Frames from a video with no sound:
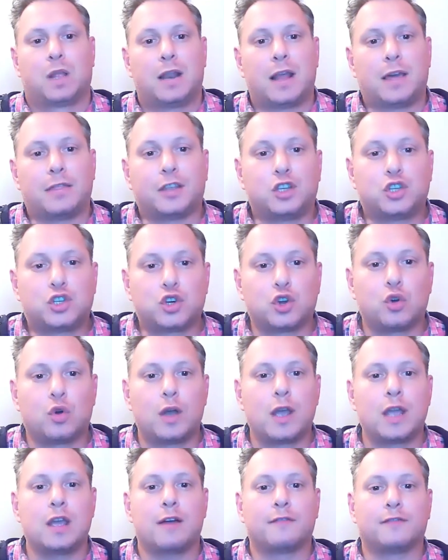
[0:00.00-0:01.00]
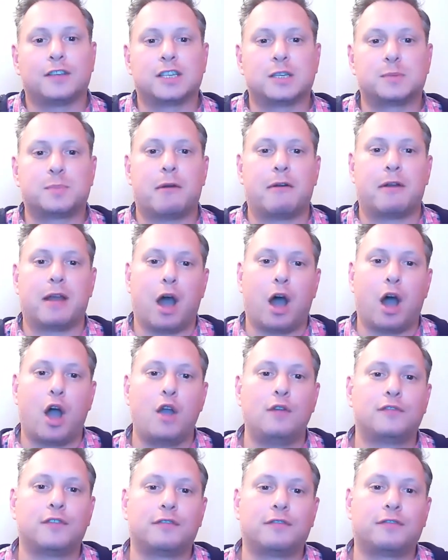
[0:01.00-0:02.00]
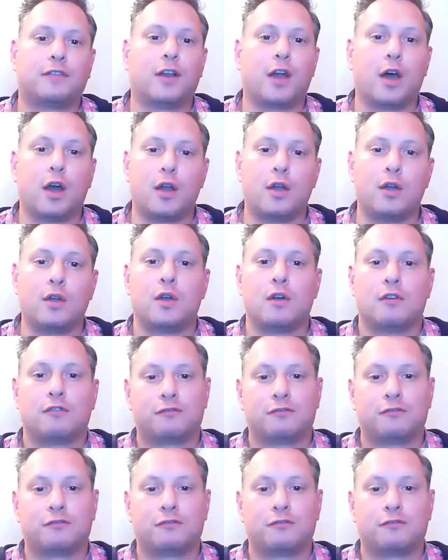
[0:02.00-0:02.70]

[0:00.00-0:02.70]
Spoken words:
Let the joy of the Spirit overflow